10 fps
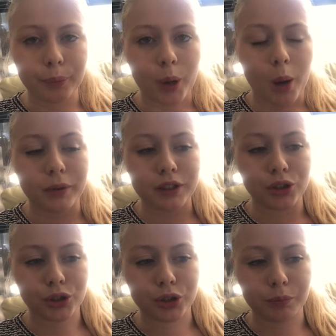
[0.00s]
probably
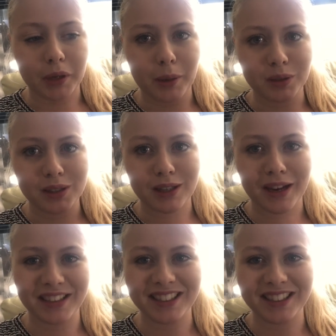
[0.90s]
should be able to